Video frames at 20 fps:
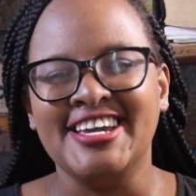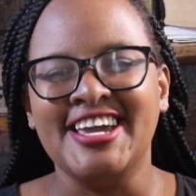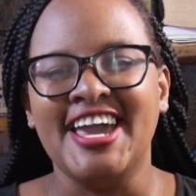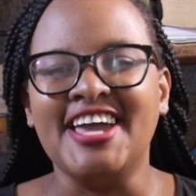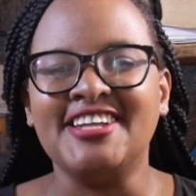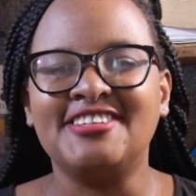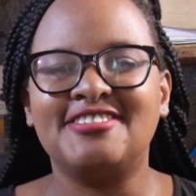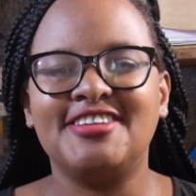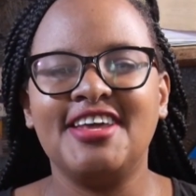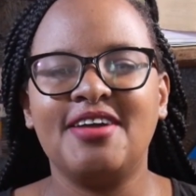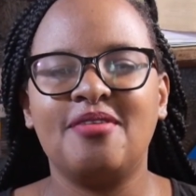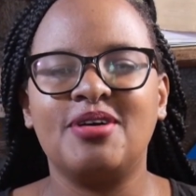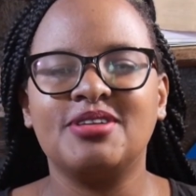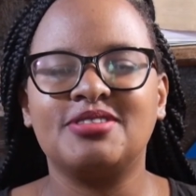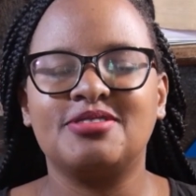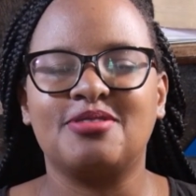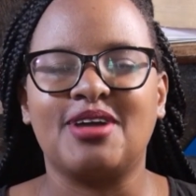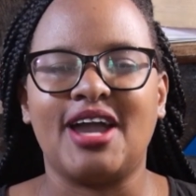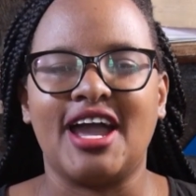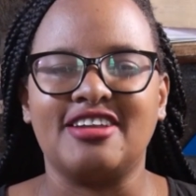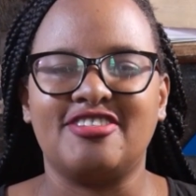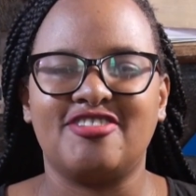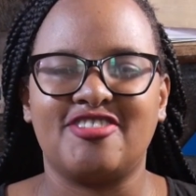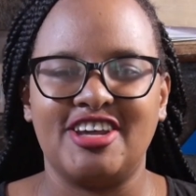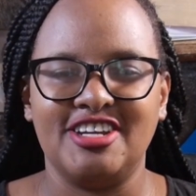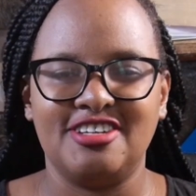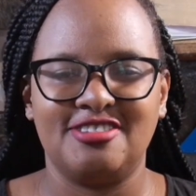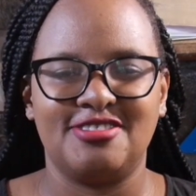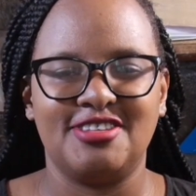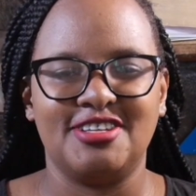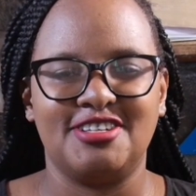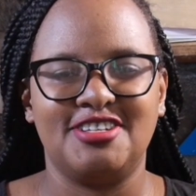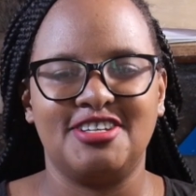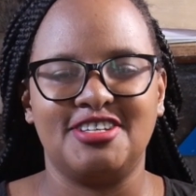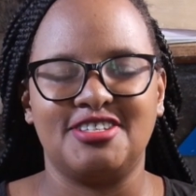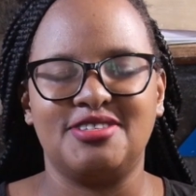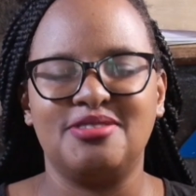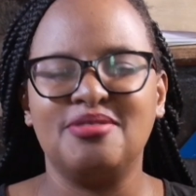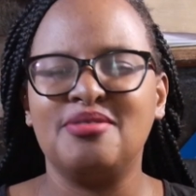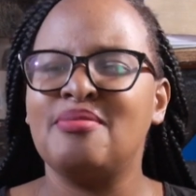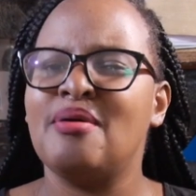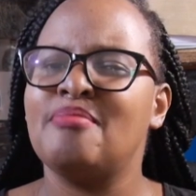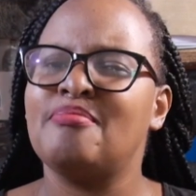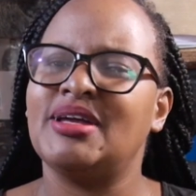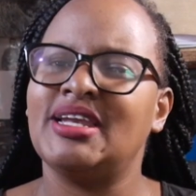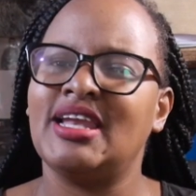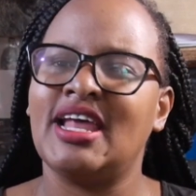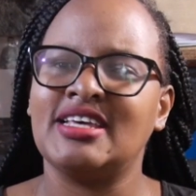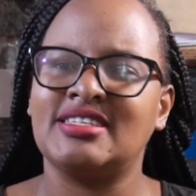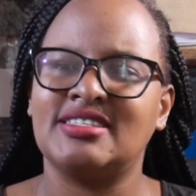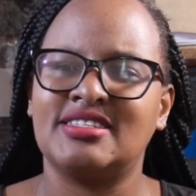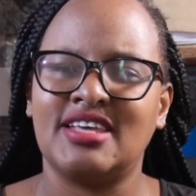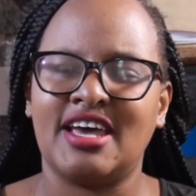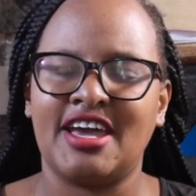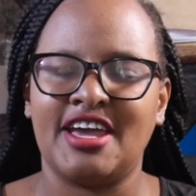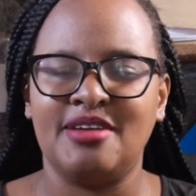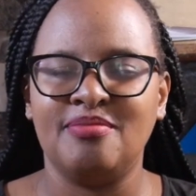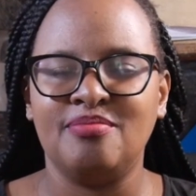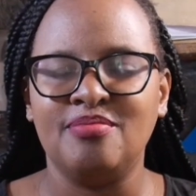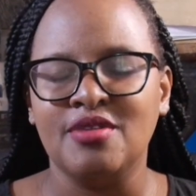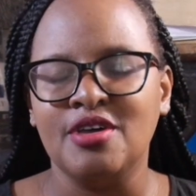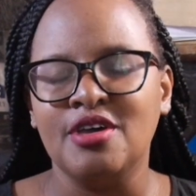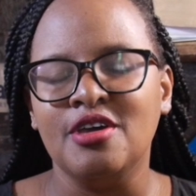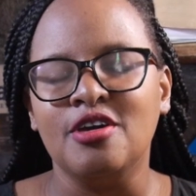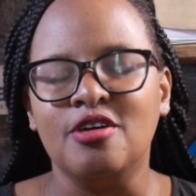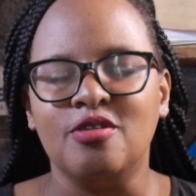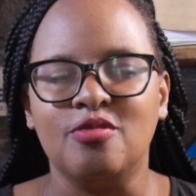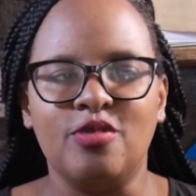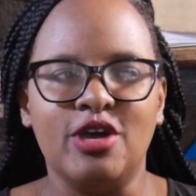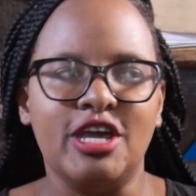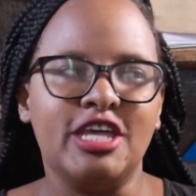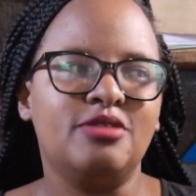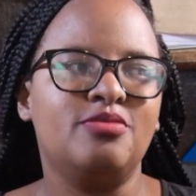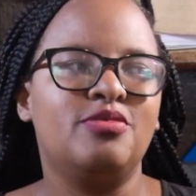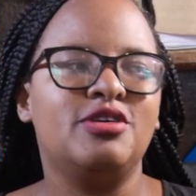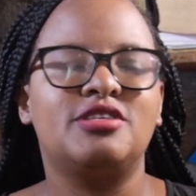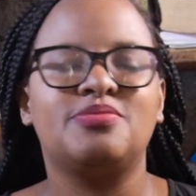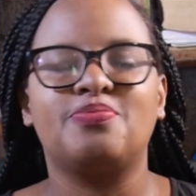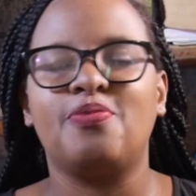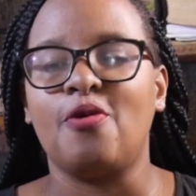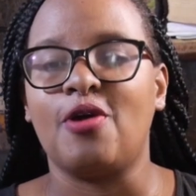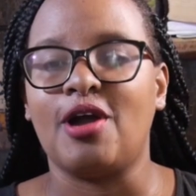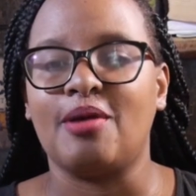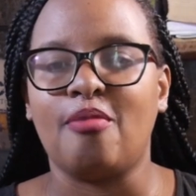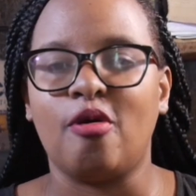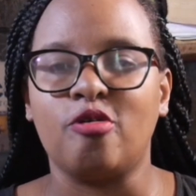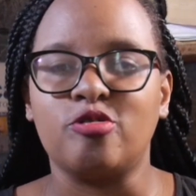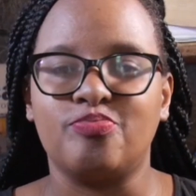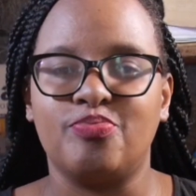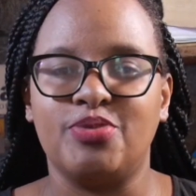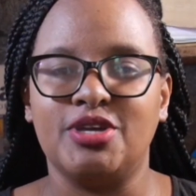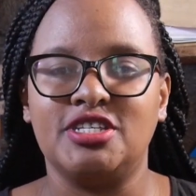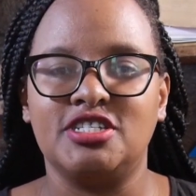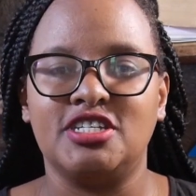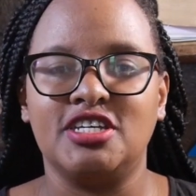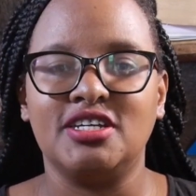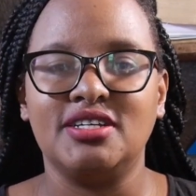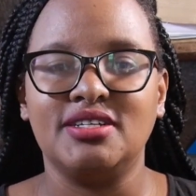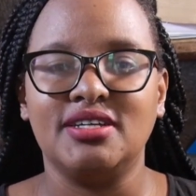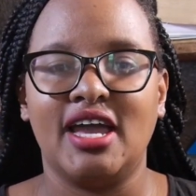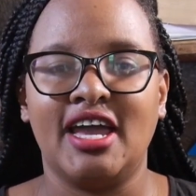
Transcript: And today I want to cut right to the chase. You remember last time when we spoke about pitching?